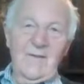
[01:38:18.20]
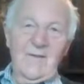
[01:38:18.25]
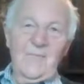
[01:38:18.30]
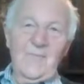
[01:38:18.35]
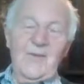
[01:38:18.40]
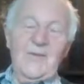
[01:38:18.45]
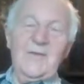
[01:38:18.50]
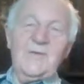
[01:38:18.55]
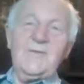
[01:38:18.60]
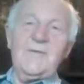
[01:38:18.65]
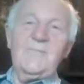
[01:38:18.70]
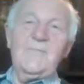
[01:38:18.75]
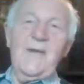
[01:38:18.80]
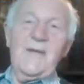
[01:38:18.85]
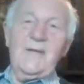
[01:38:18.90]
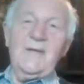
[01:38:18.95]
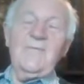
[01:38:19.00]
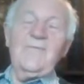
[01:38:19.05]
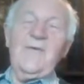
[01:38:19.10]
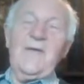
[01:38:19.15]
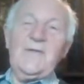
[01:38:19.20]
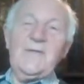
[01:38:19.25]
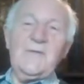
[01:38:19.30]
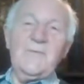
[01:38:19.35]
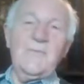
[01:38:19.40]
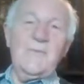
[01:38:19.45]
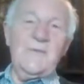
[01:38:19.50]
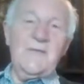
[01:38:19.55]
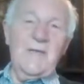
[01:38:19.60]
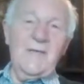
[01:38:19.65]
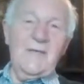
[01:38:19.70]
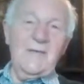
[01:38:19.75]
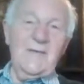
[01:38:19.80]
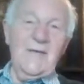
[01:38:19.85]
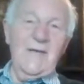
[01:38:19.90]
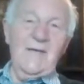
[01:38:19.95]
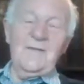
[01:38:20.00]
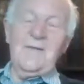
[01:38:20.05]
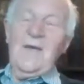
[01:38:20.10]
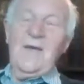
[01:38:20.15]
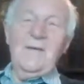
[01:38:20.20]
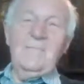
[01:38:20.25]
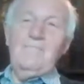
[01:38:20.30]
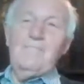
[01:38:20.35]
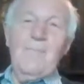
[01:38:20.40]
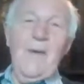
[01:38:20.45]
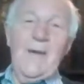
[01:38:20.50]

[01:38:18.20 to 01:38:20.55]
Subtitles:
because the metal fence had been taken down and